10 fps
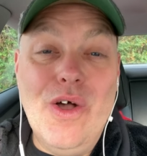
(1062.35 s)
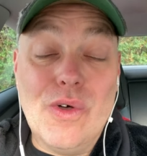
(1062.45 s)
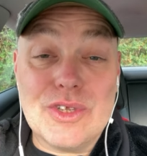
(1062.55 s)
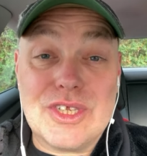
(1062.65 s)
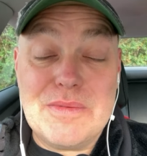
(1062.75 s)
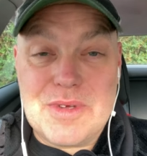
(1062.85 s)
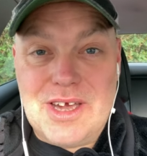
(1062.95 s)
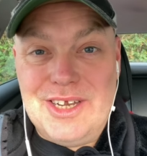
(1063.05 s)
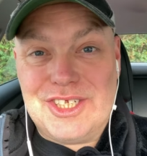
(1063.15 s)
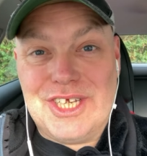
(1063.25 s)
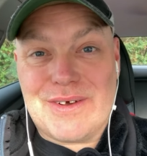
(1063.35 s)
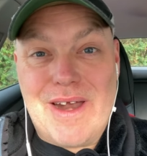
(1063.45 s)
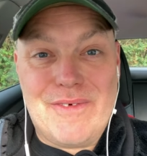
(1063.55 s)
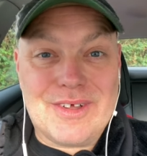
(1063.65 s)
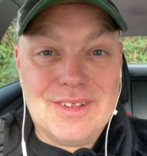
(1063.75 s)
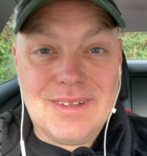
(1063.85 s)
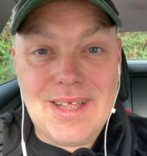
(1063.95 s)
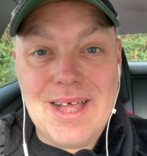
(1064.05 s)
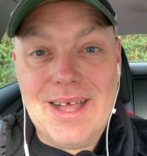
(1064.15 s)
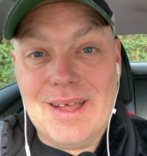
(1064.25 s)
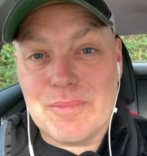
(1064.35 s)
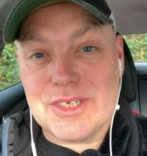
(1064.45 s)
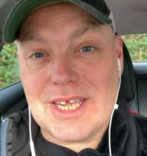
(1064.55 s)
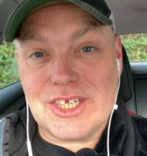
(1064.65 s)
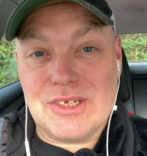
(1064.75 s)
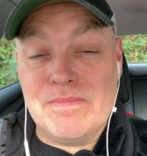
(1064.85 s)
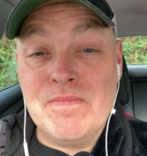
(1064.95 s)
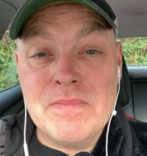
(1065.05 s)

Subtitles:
or some kind of geographical protection.